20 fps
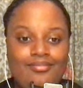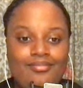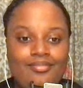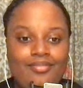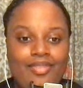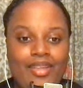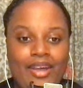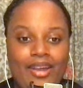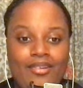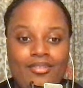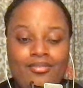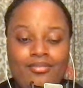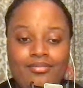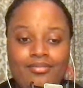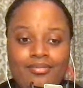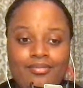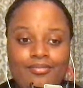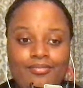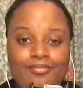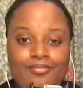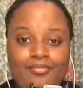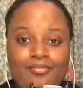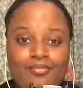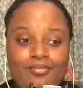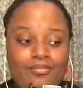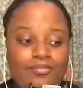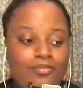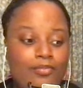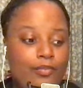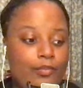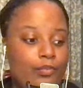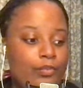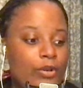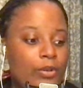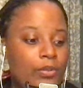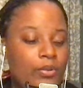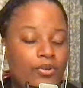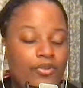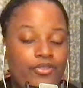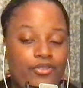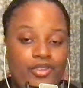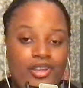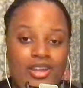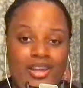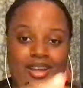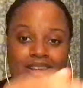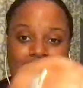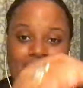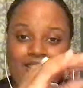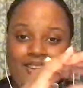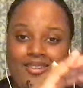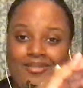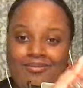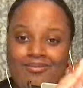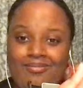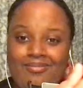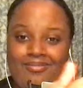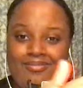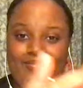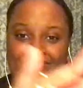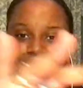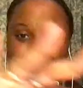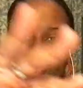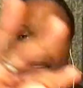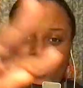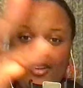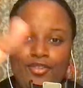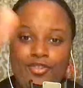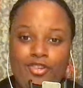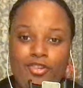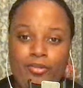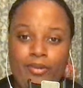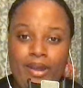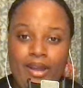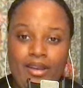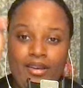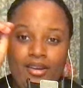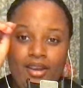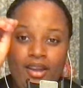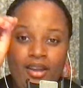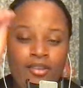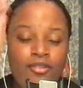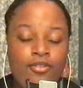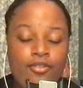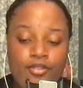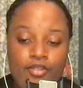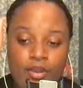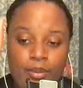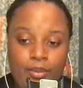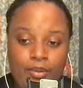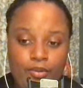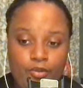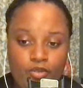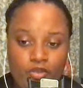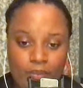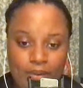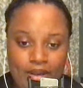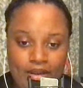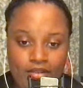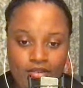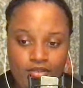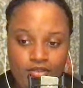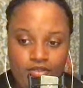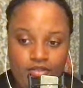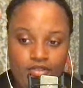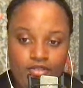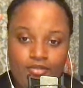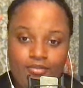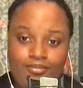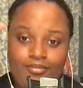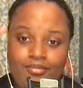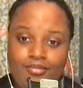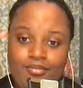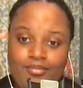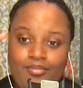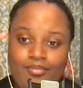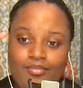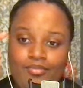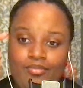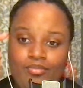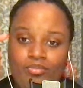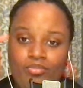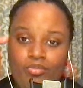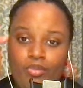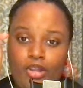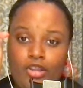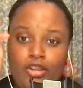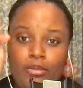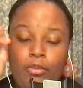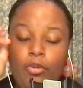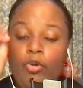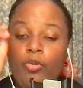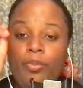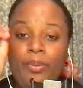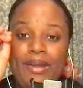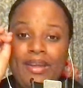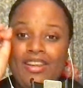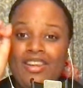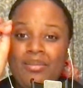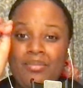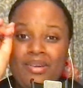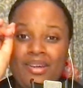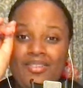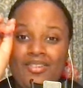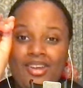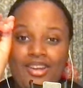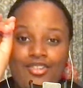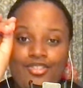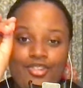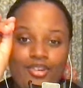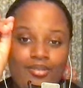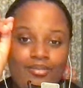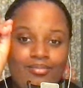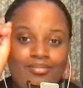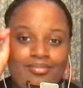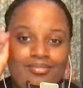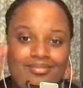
Then we will sink into a nice liminal space, and then we will begin the meditation.